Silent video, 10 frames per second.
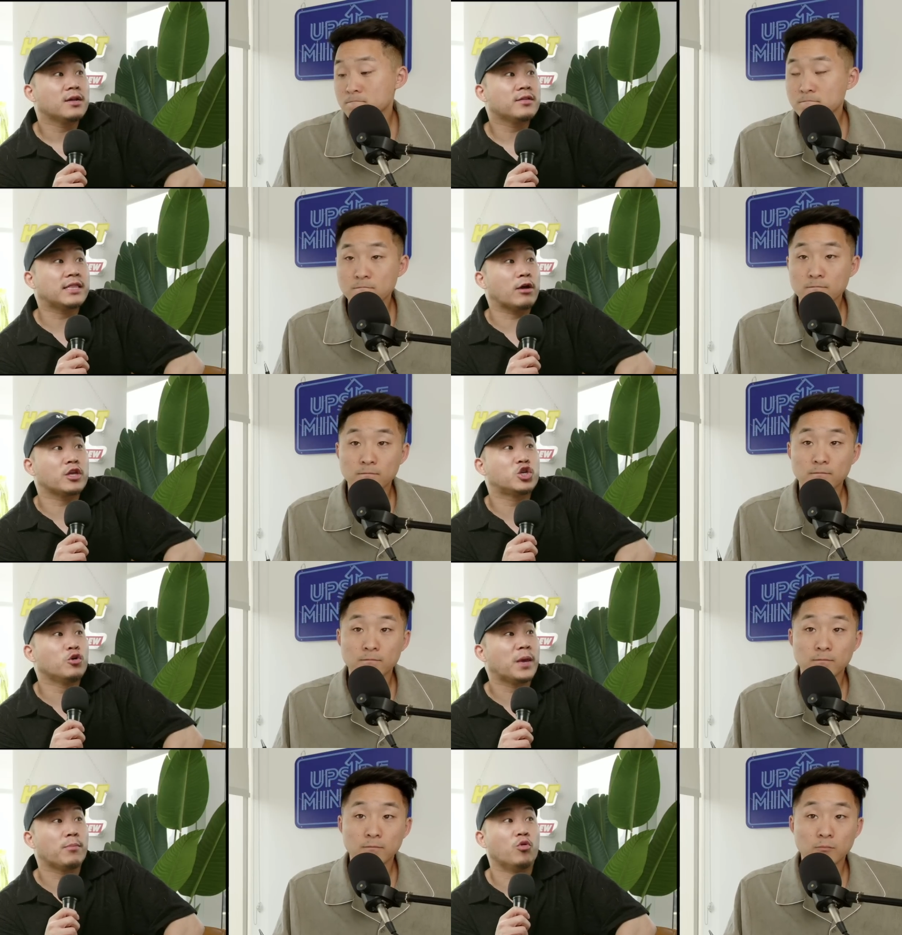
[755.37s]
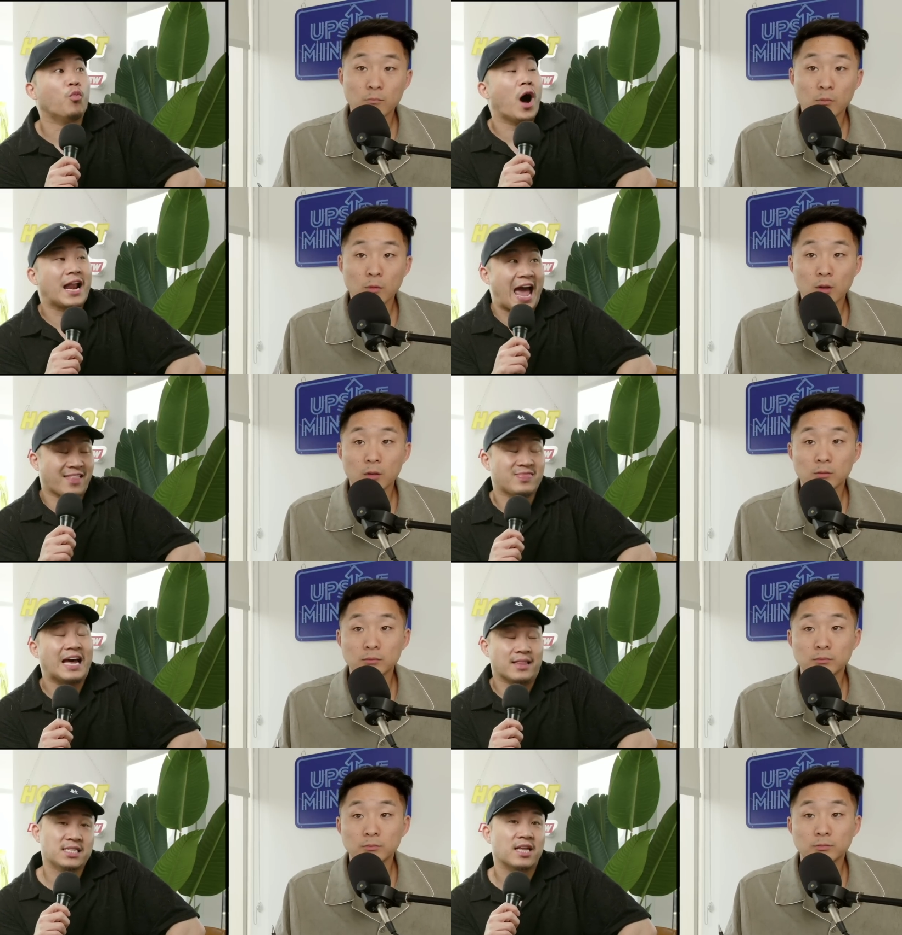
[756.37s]
Speaker 1: they're the two people who want to, at,
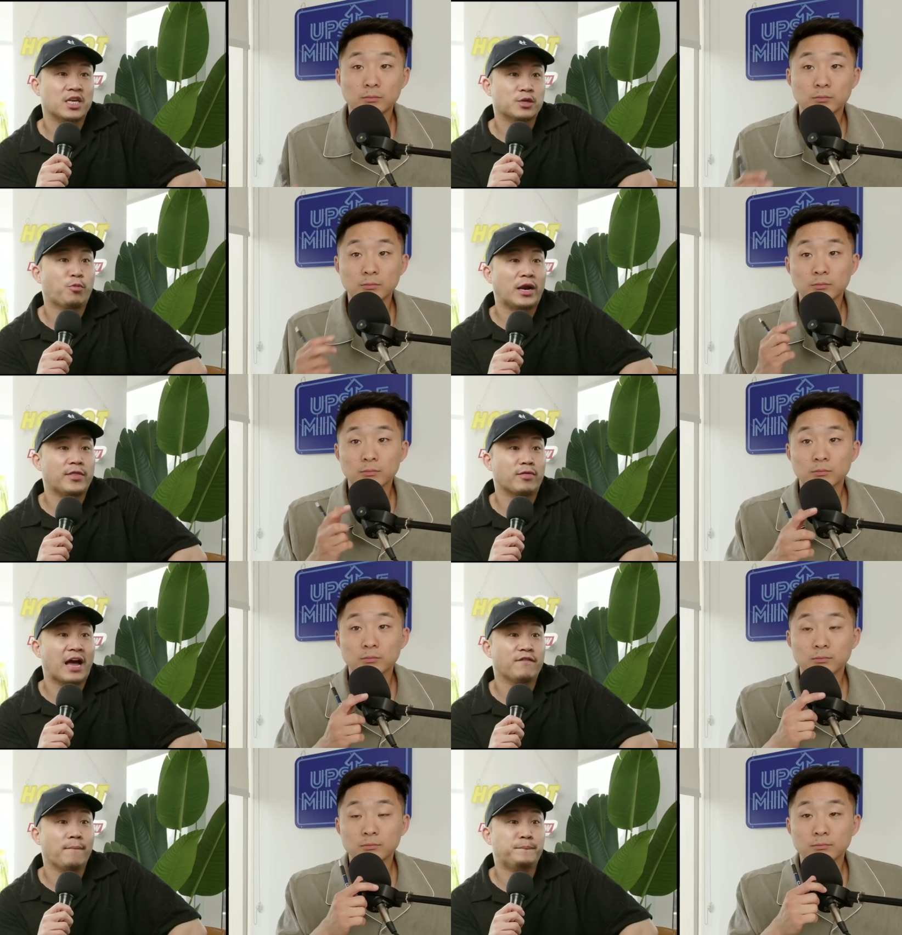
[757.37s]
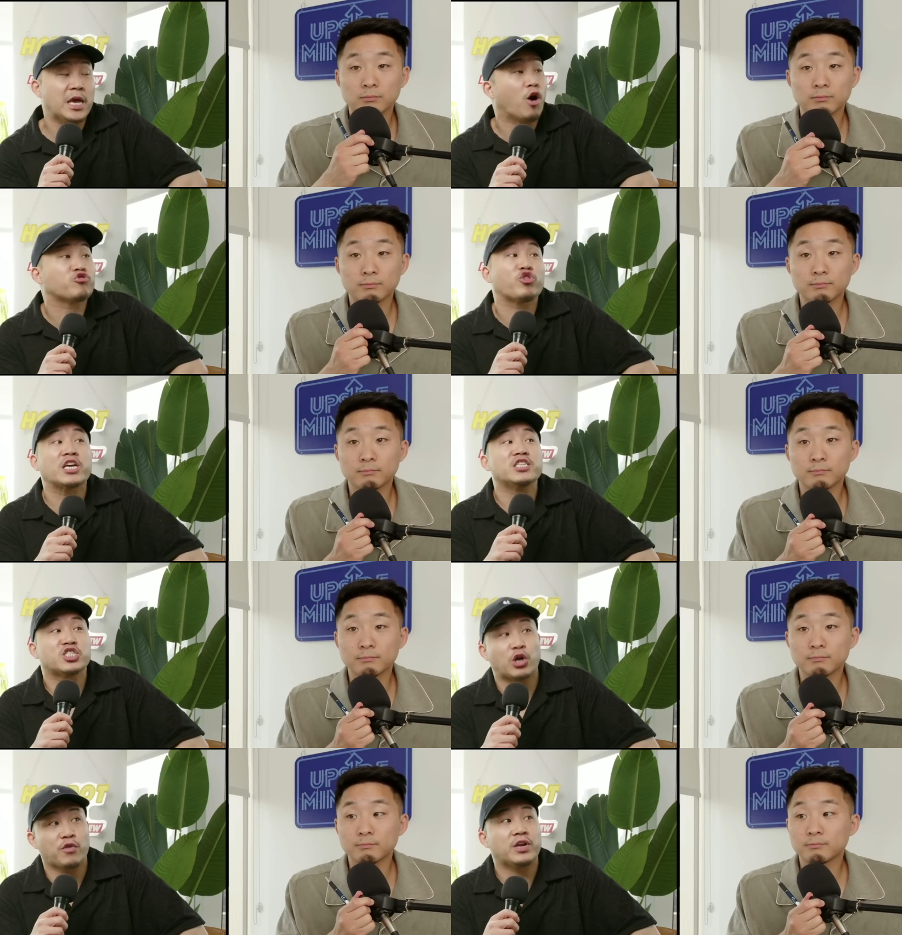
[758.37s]
at least at this point in their life, be ultra
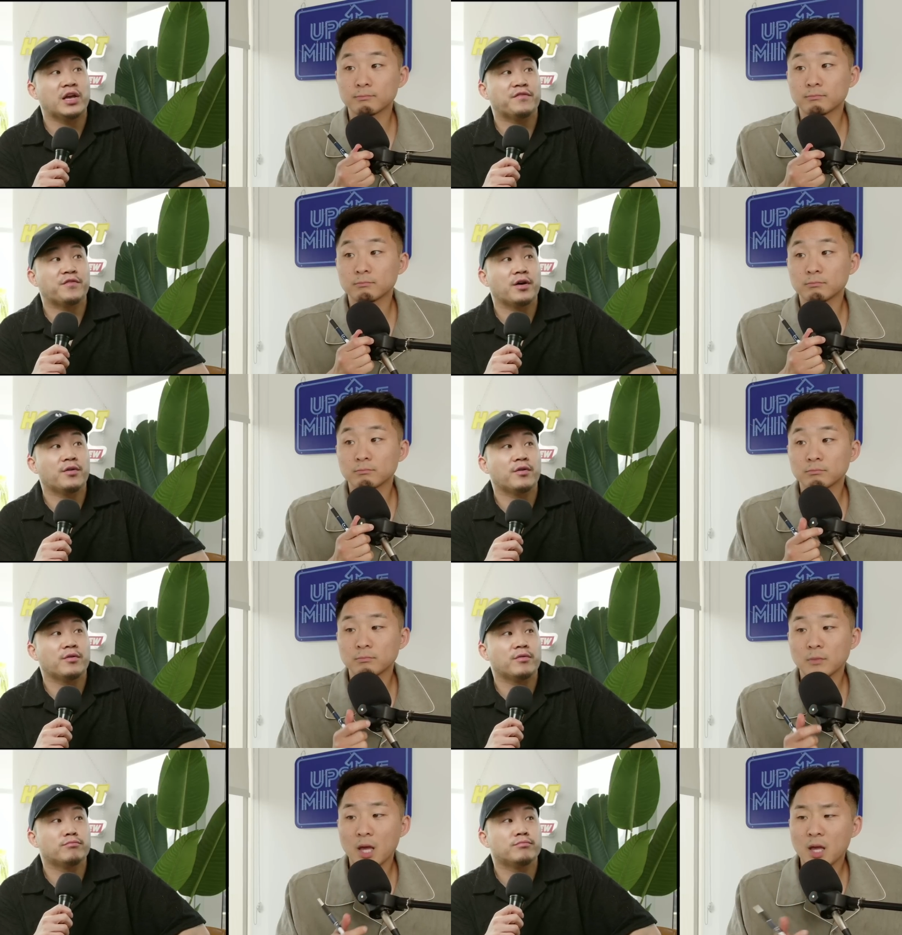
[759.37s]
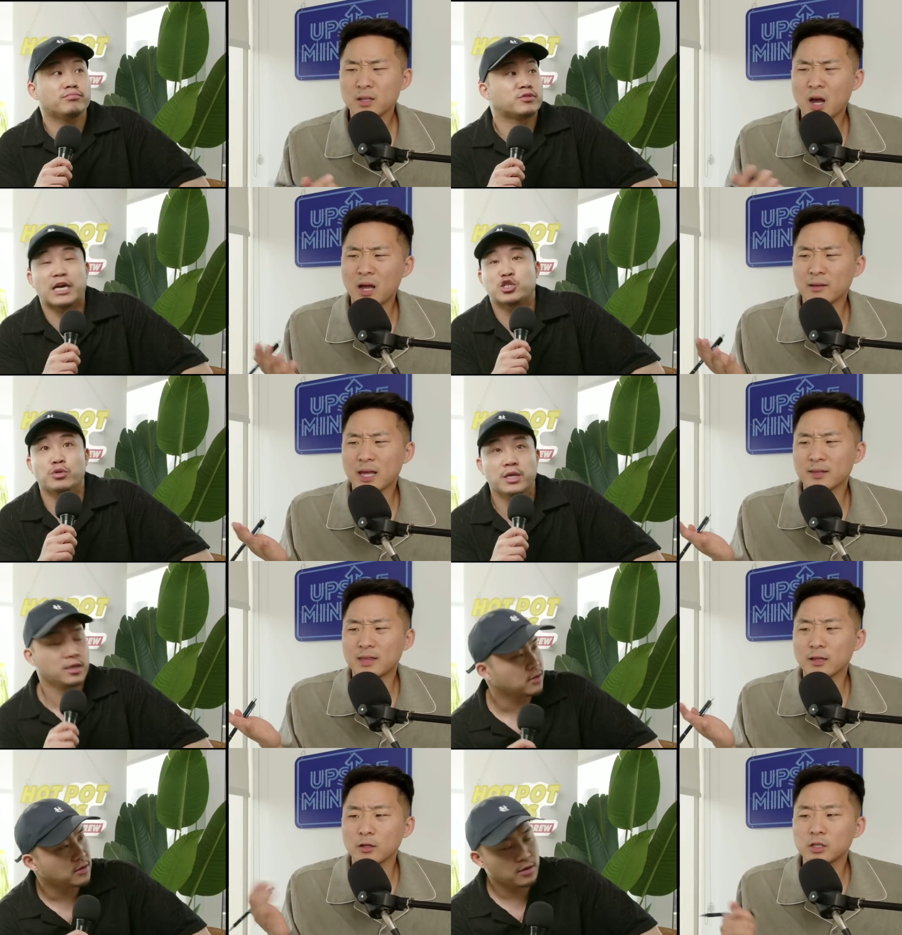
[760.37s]
conservative
Speaker 2: yeah, no, they,
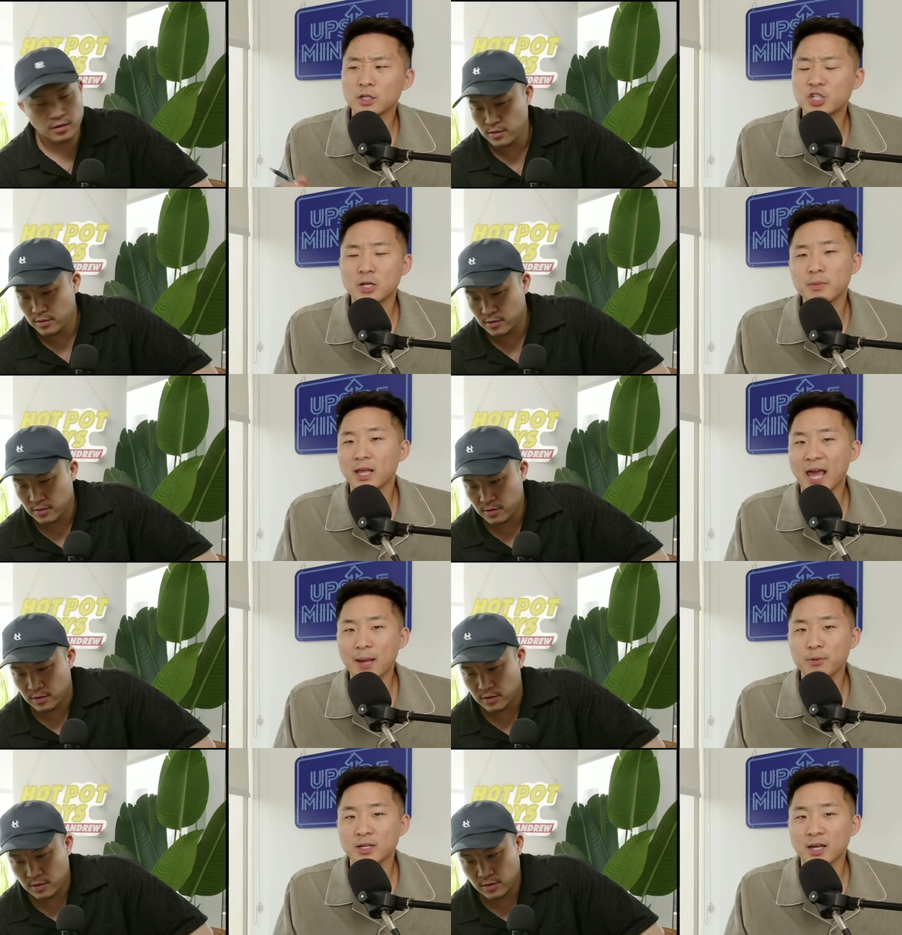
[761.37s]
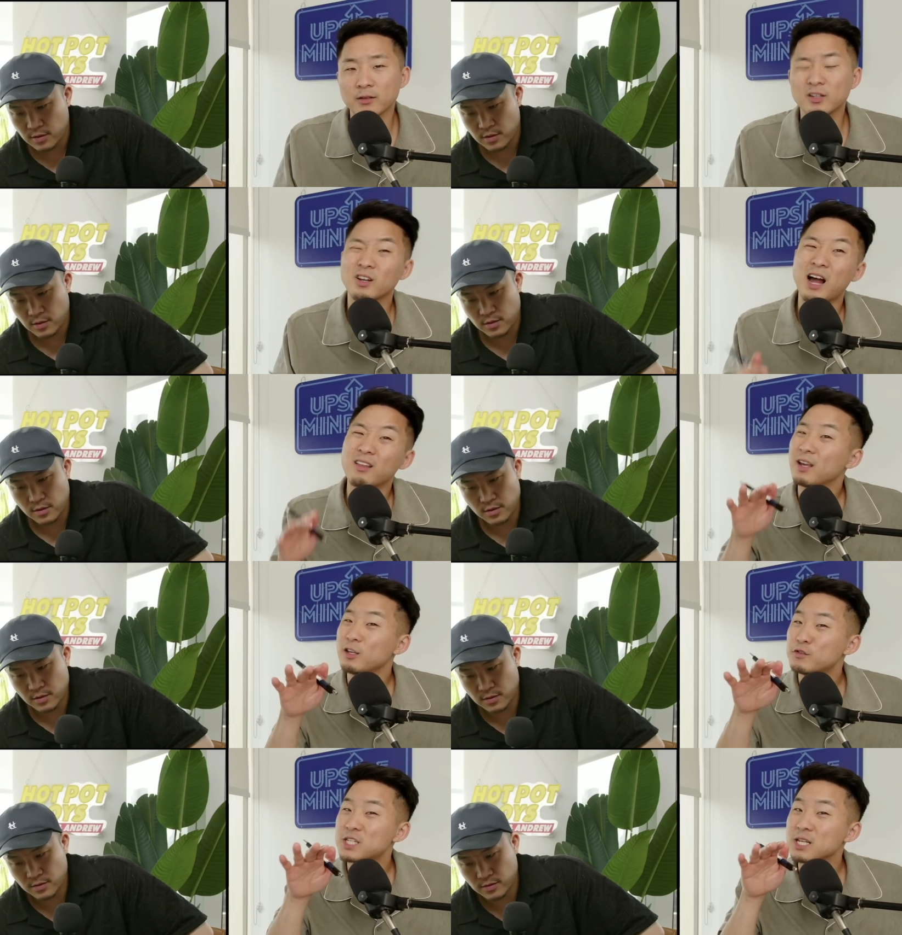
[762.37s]
they look legitimately happy together. You know how like
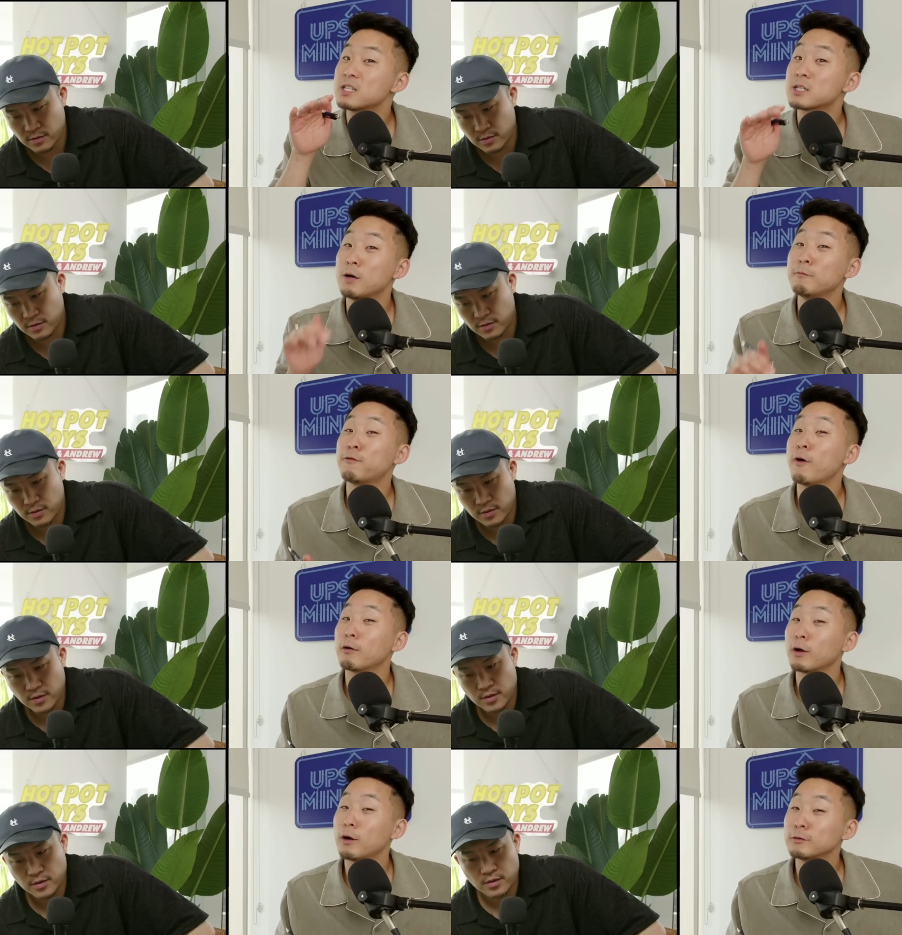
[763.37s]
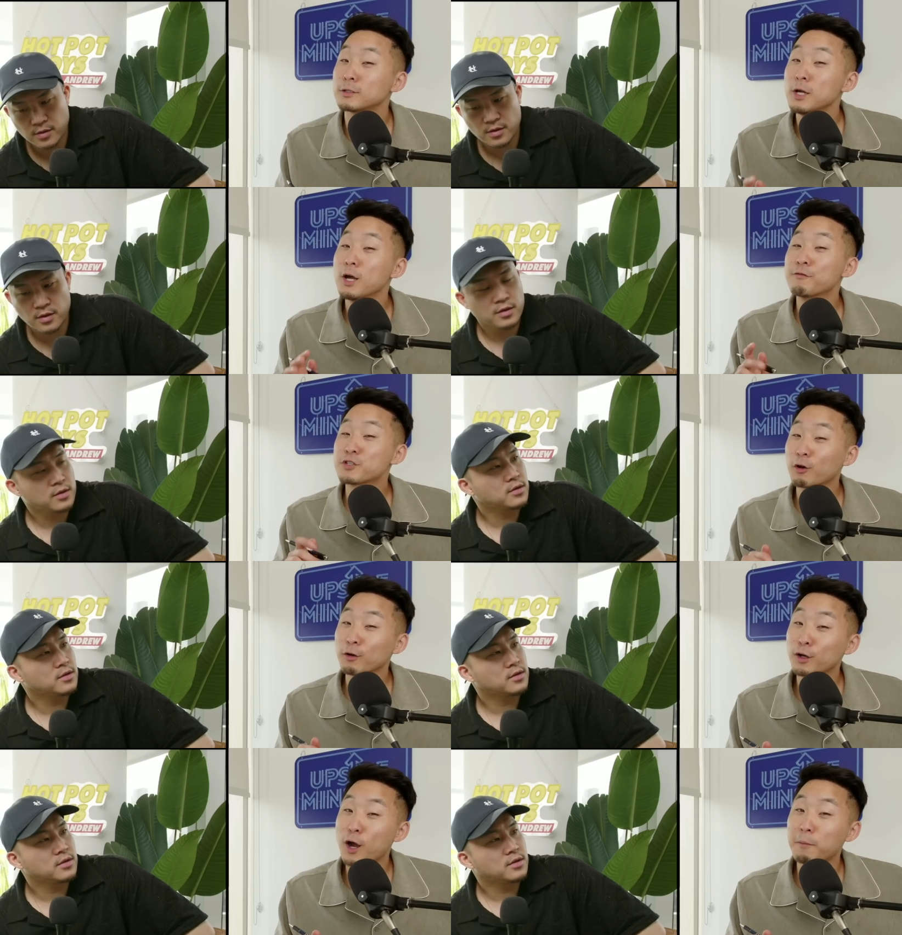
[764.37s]
you've seen some photos of
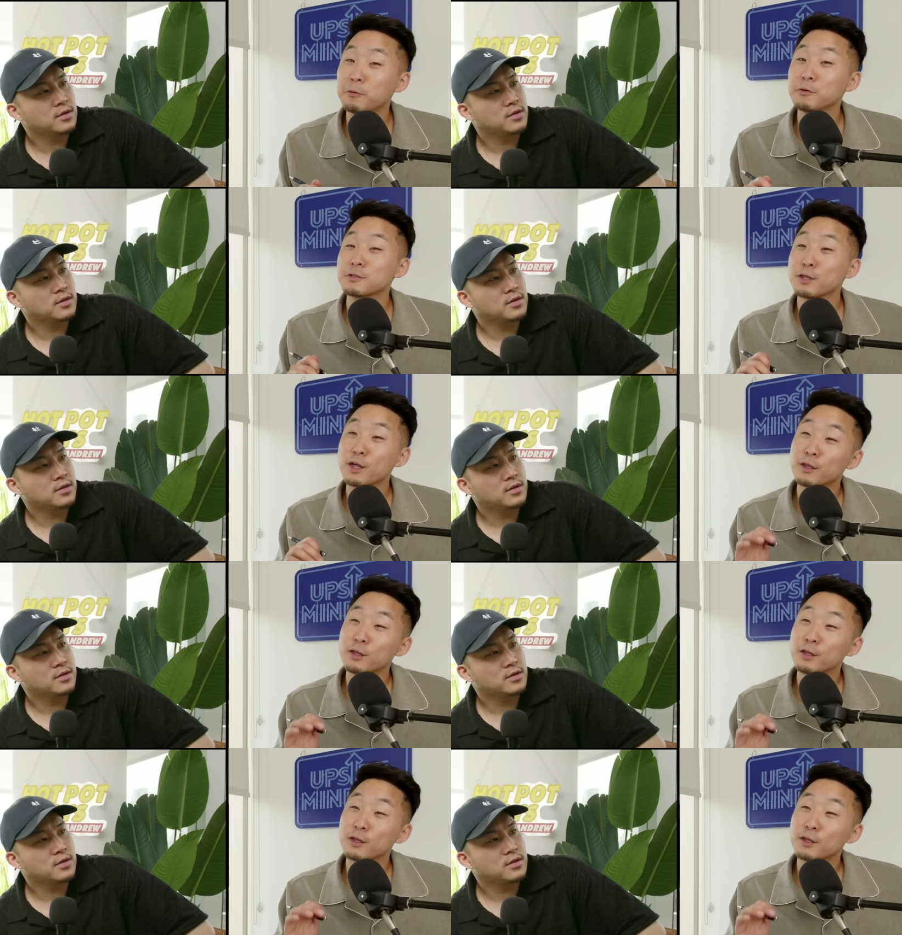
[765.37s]
certain couples and then the